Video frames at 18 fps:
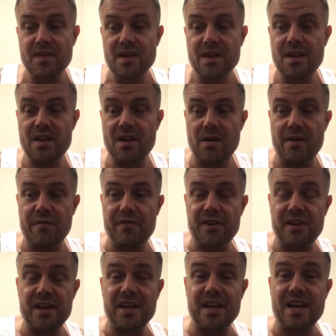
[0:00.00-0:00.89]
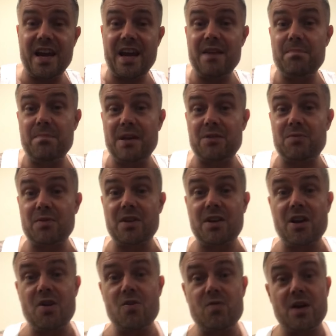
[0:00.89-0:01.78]
You know, I think again, mixed with
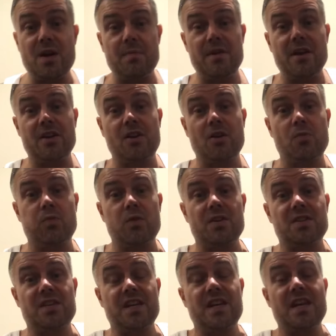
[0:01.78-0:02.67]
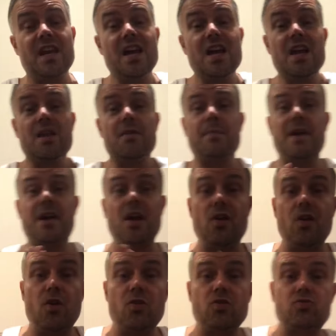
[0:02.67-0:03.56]
Coke, that'd be a good whiskey. Make a
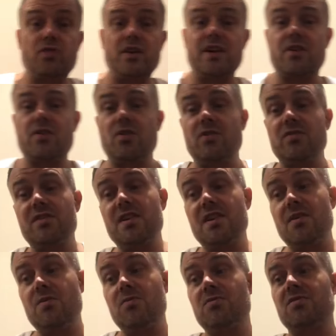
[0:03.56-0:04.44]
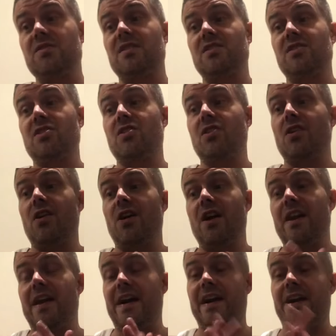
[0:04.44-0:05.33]
long drink cocktails, that's a good
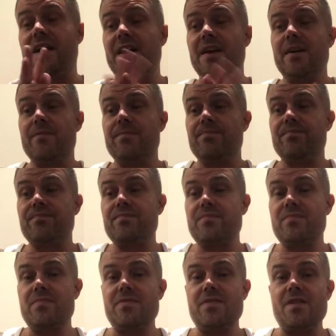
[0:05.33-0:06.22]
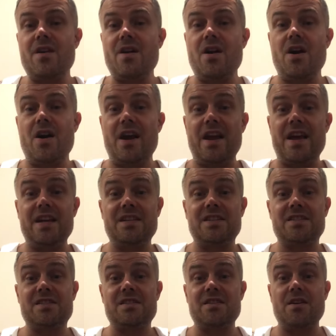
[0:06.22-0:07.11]
islay.
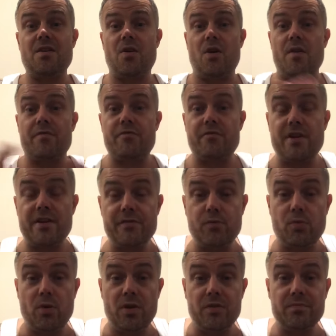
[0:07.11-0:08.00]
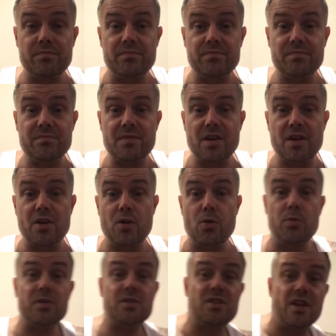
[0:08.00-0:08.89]
Islay's, you know, aren't for everyone. And I
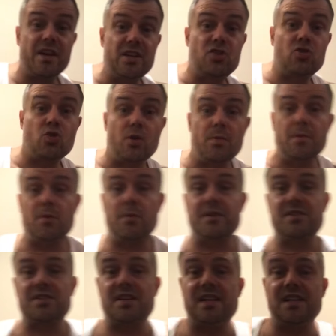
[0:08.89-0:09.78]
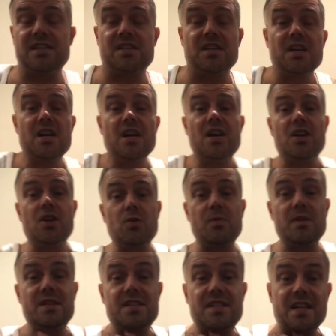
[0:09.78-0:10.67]
always enjoy my whiskies and
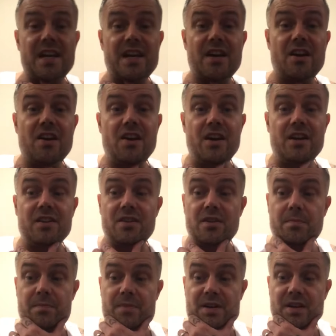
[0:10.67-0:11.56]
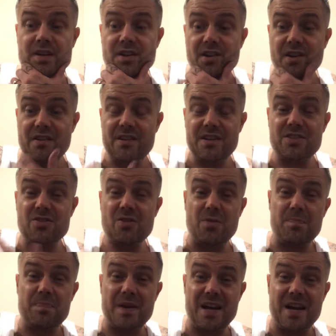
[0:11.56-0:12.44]
always say I like them, but that's
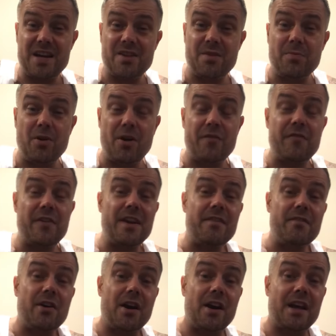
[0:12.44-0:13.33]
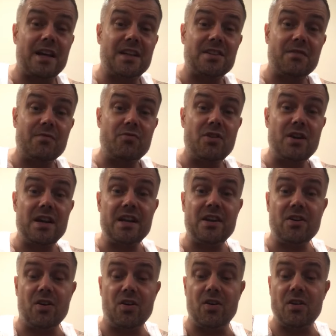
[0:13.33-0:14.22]
not bad. I'm not a fan of islays, I'm really
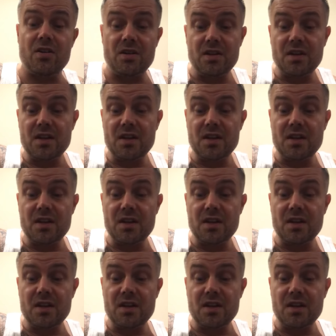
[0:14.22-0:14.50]
not.